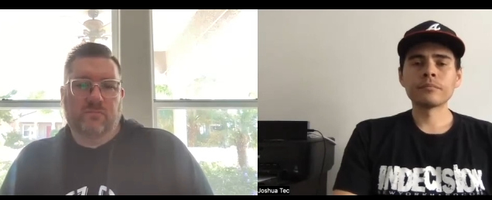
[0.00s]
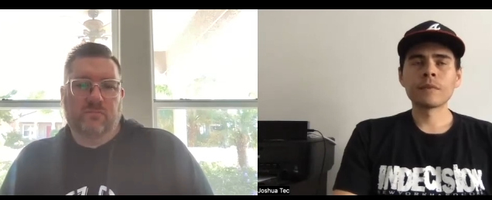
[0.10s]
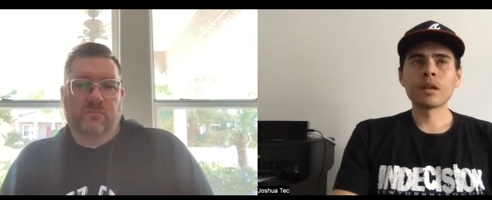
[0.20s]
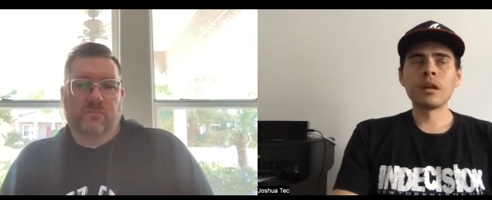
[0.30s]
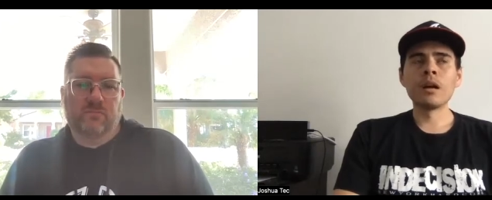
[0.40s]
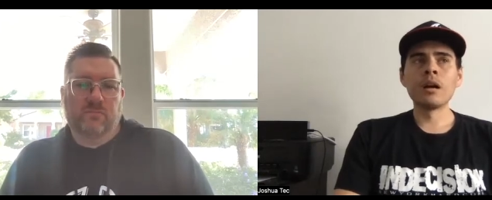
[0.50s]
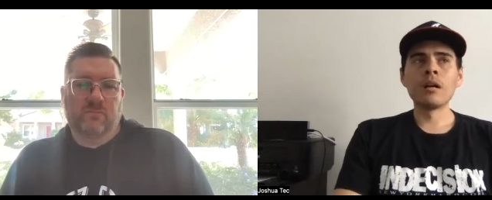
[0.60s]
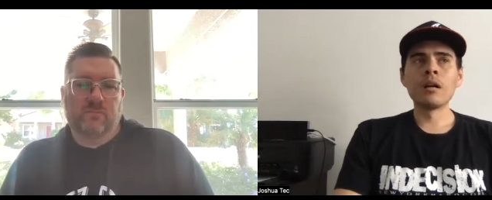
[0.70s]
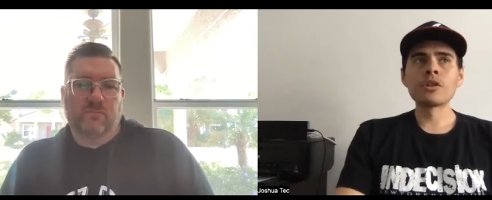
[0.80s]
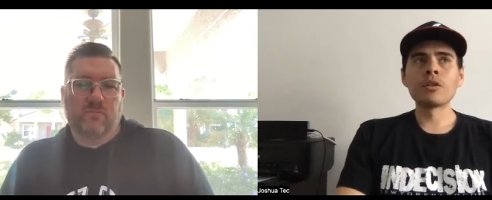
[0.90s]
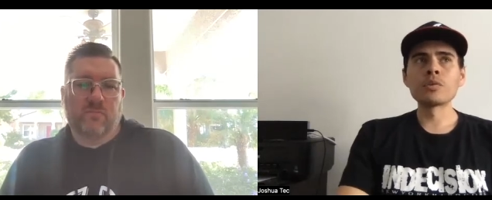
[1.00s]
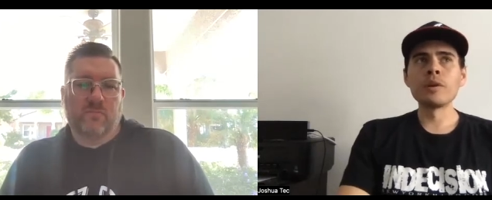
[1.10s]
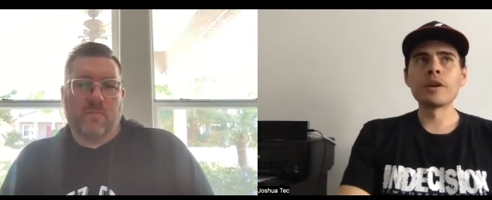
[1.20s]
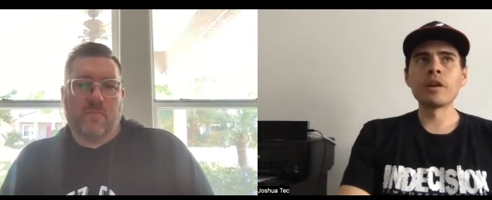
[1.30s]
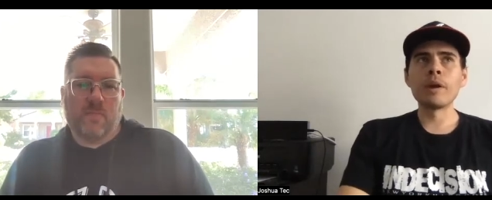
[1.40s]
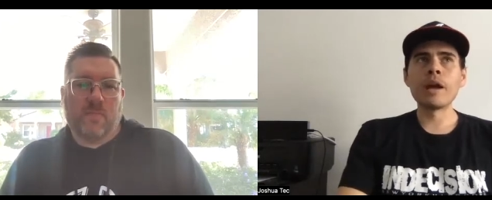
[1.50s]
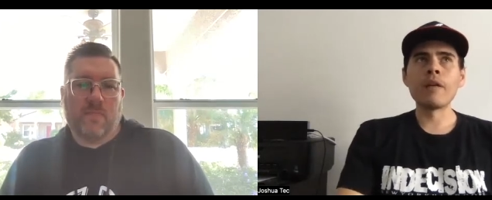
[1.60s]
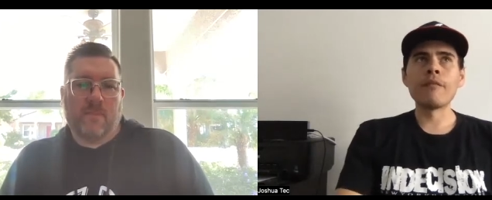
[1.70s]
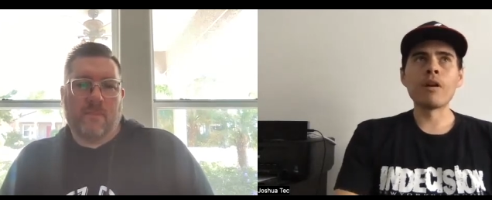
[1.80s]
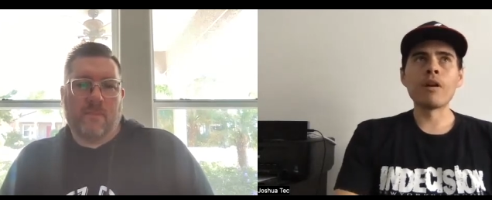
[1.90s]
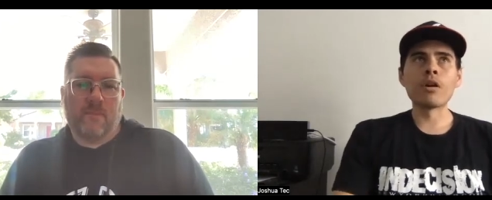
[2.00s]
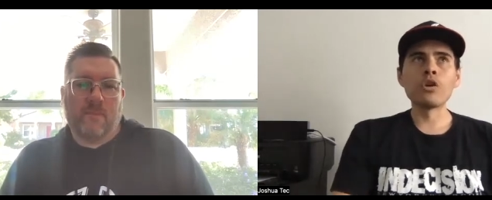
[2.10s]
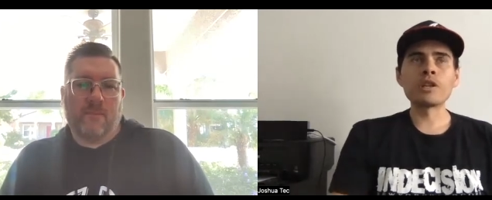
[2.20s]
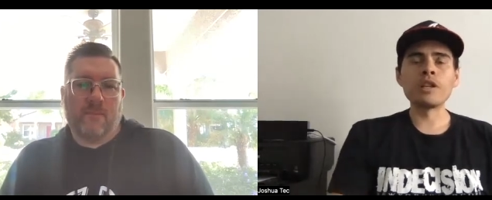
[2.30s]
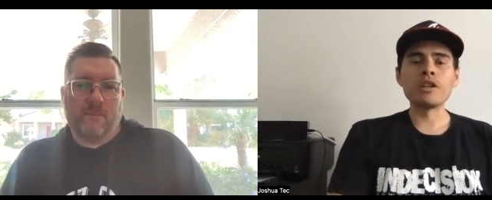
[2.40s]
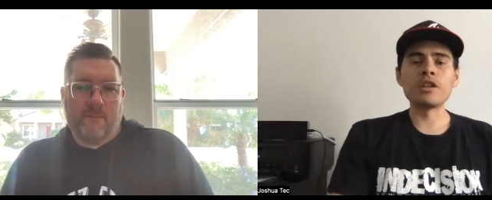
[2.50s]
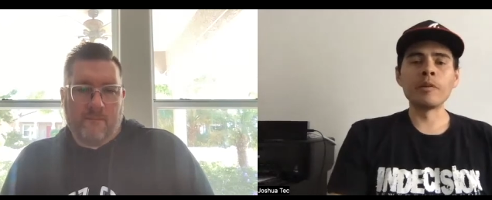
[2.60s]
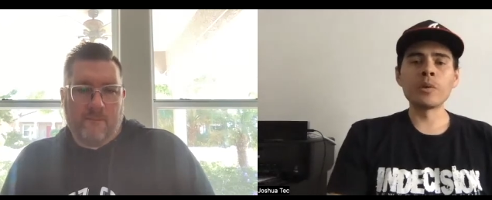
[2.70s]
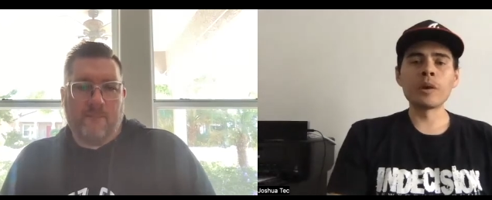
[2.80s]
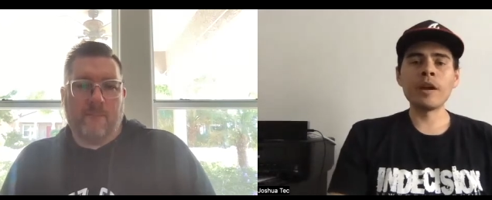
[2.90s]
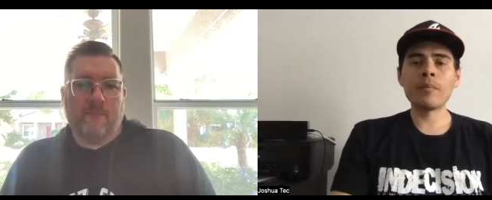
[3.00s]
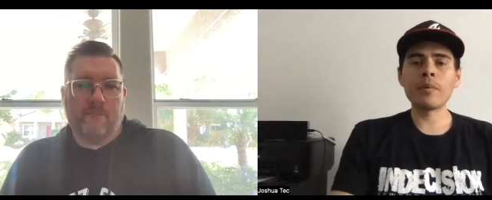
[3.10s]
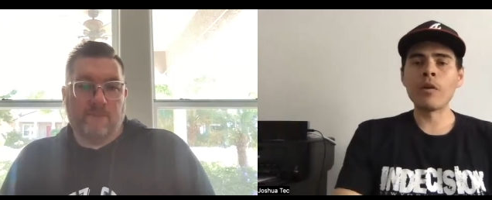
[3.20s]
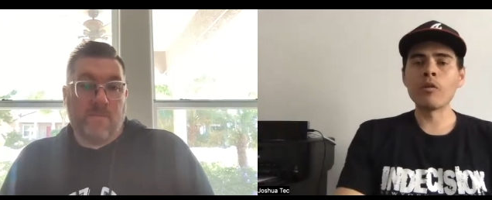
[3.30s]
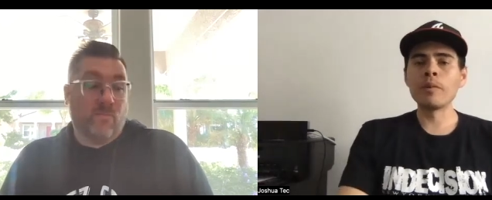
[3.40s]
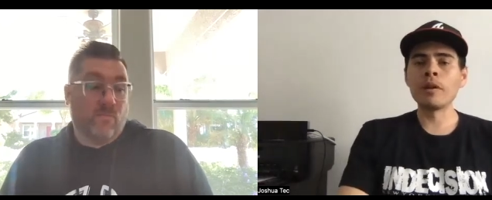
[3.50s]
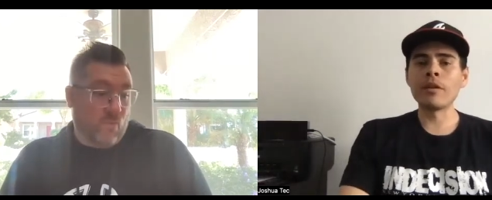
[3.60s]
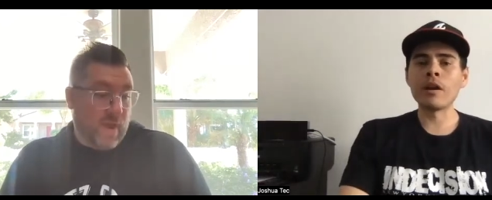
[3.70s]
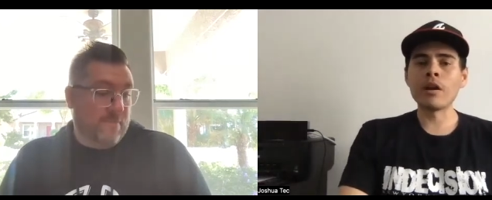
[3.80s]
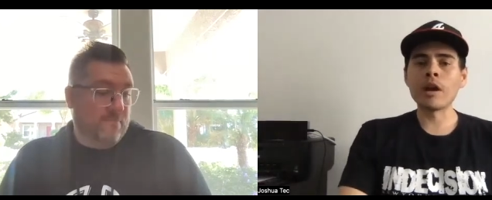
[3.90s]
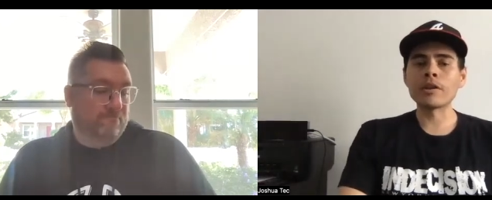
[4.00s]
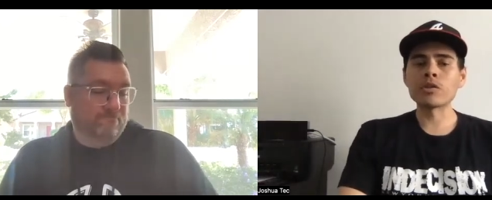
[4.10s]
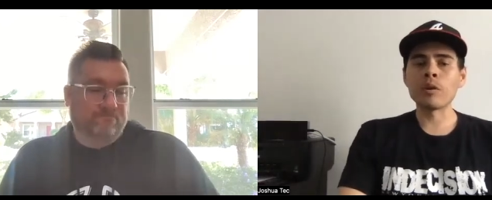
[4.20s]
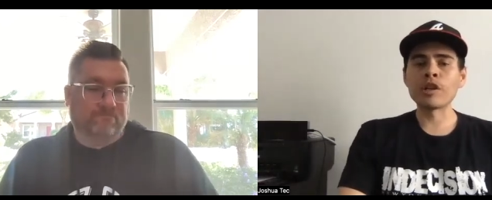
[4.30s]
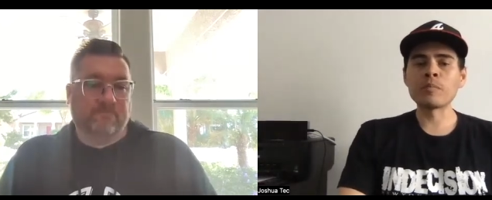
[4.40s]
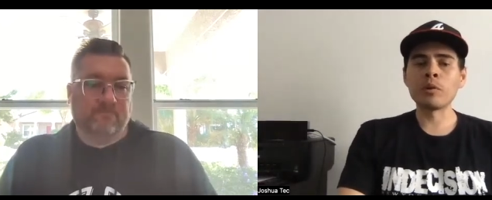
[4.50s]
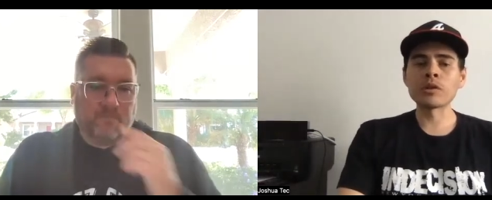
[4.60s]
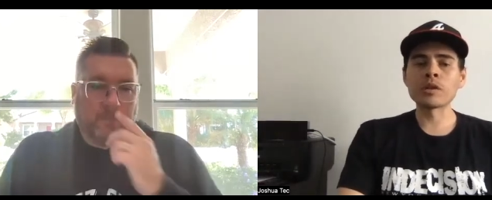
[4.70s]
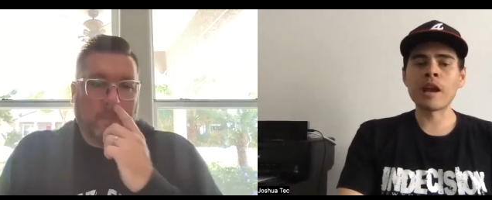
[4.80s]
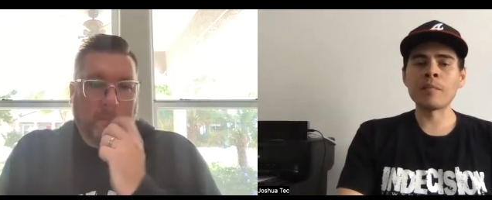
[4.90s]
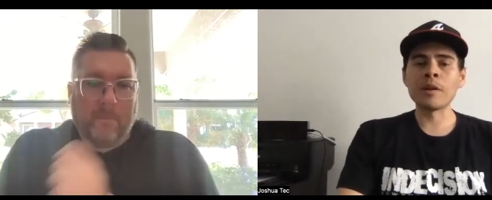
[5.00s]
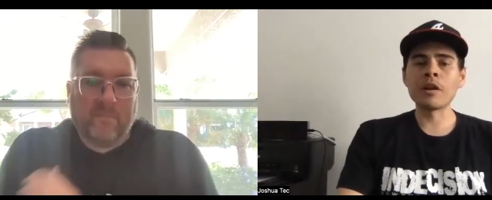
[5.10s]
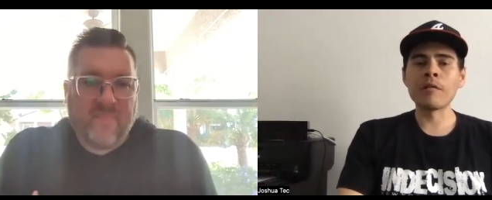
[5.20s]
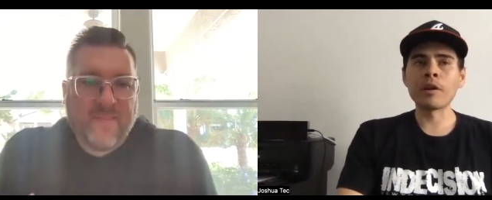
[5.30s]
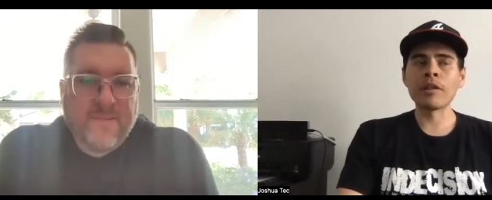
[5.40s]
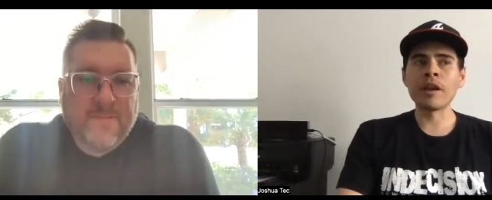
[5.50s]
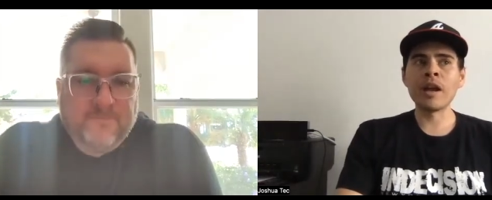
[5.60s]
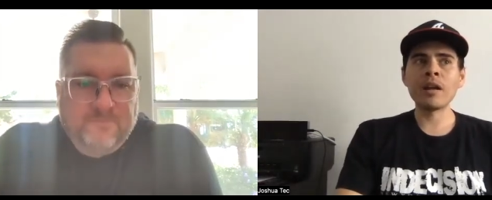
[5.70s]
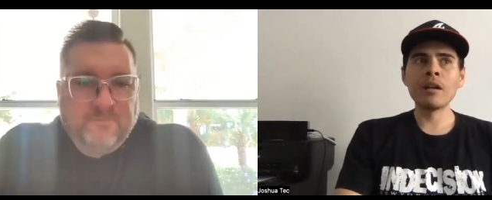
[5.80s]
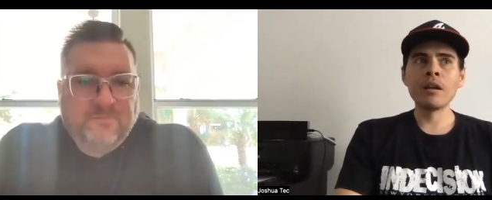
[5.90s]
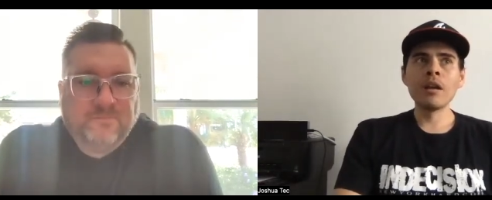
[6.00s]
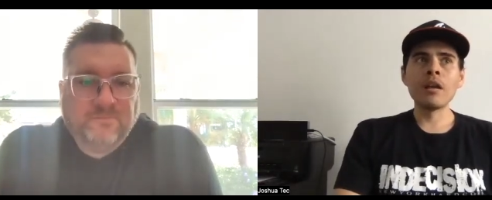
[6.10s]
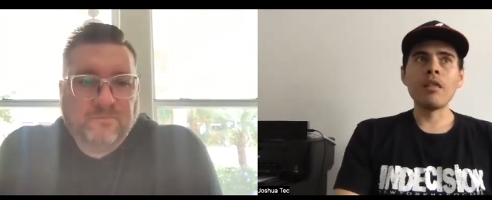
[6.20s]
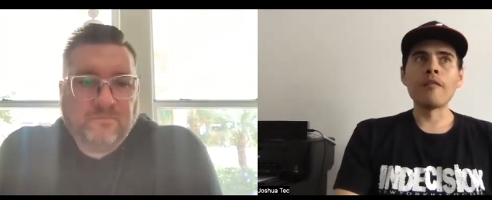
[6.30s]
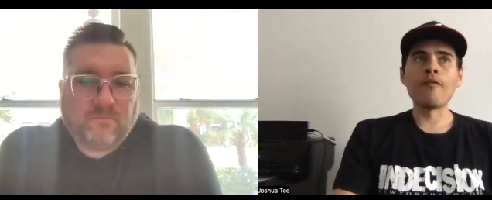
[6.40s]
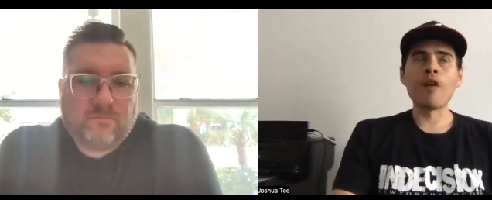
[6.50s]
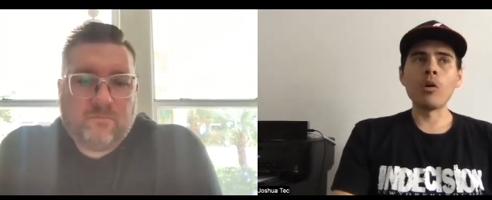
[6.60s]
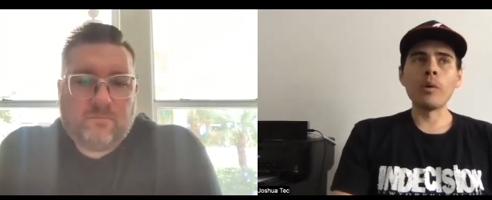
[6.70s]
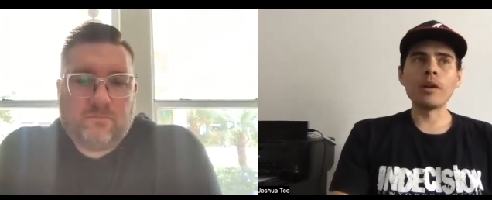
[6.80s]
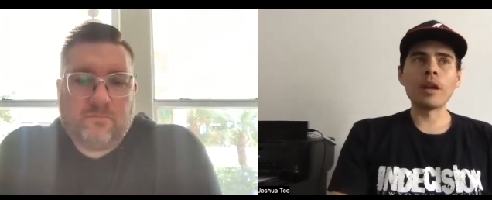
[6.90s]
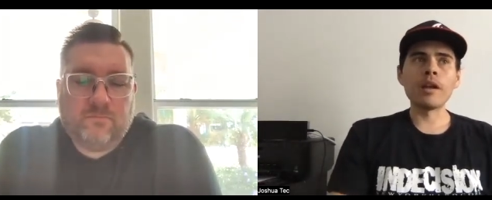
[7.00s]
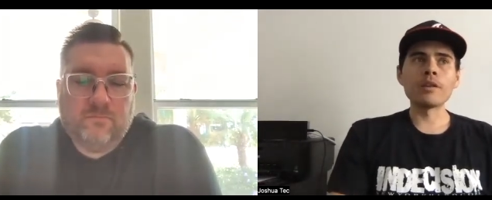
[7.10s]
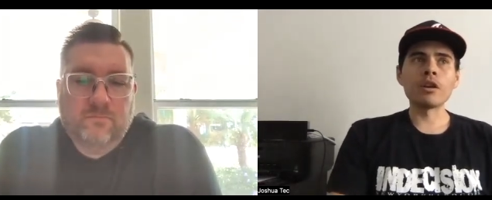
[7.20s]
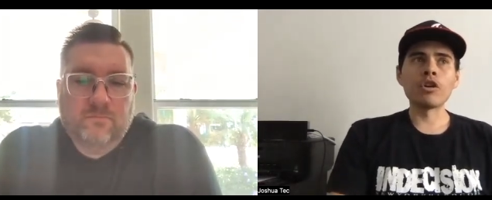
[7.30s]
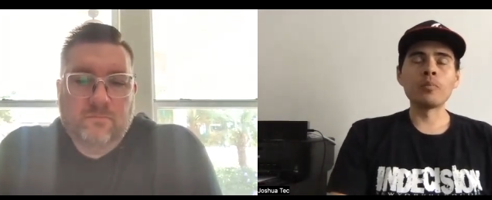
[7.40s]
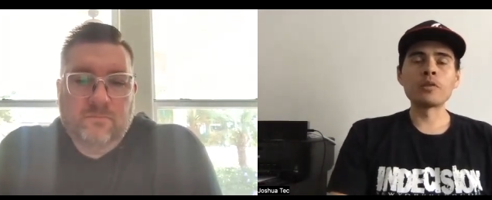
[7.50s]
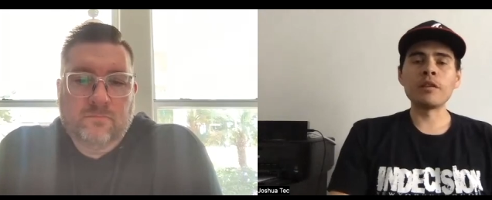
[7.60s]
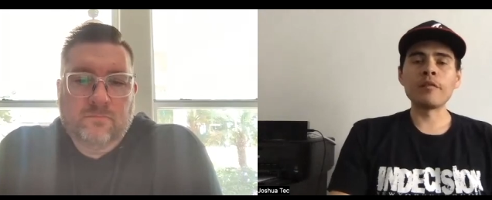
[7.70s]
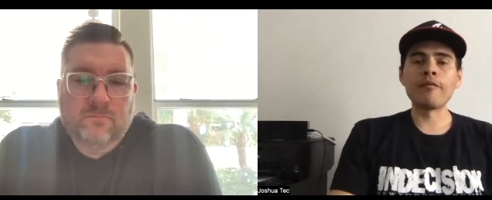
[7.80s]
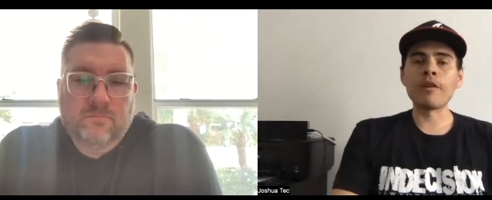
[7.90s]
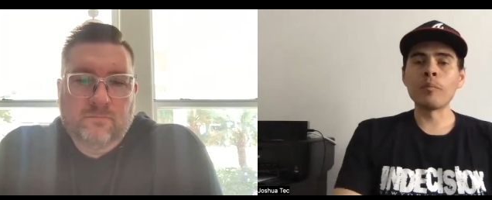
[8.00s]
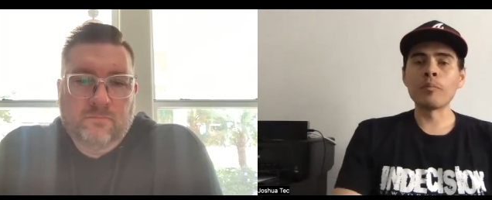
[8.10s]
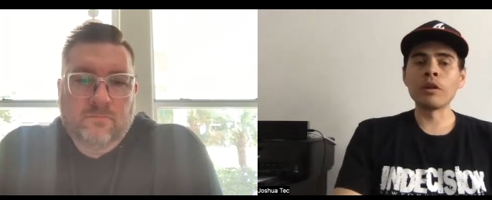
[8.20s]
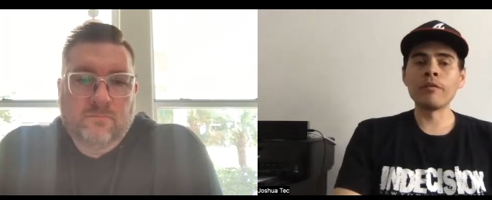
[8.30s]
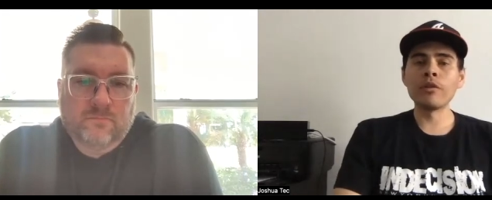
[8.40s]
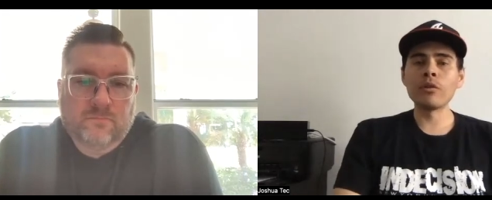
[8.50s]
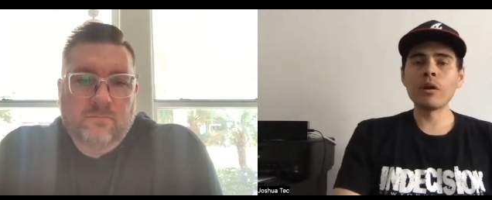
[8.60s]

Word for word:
Speaker 1: Um, so this weekend we have our HoopSeen W camp. I will be there right. at Suwanee Sports Academy covering that. And the following day is our HoopSeen Fall Preview.